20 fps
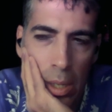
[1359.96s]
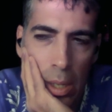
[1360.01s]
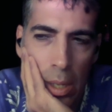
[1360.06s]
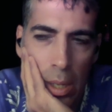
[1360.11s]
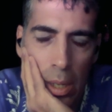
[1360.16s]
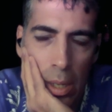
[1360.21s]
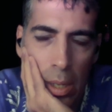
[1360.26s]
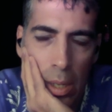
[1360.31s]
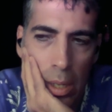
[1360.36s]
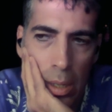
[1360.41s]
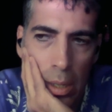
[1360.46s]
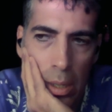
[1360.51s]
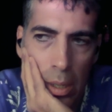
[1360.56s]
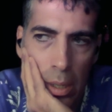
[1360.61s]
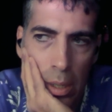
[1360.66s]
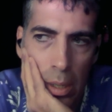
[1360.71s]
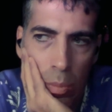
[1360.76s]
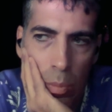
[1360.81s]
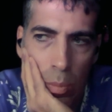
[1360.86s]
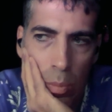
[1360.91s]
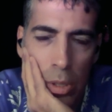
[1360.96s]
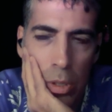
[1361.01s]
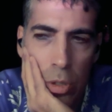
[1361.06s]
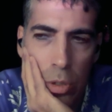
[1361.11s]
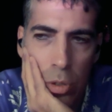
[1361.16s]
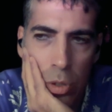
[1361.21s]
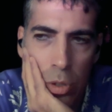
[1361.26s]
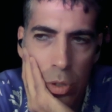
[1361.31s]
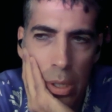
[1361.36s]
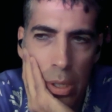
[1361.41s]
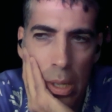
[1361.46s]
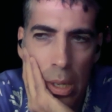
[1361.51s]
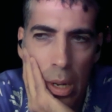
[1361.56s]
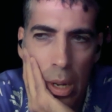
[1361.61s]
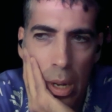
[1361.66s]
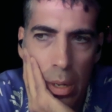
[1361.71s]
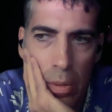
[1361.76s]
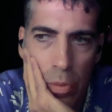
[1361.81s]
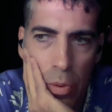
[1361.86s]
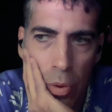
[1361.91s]
uh, once you see a
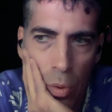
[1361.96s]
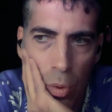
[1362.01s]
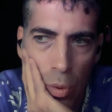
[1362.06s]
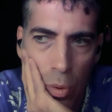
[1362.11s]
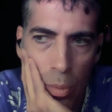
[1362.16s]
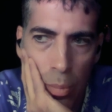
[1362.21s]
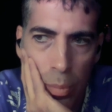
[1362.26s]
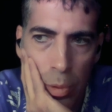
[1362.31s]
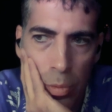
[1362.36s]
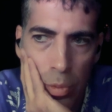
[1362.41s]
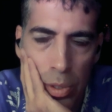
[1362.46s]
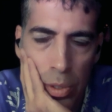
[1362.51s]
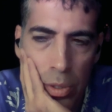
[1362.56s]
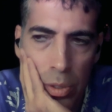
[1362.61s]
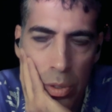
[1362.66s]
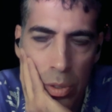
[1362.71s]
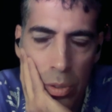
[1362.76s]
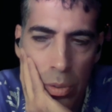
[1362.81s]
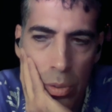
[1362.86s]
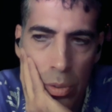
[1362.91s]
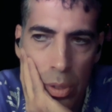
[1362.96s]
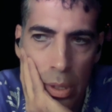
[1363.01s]
lot of horror movies too,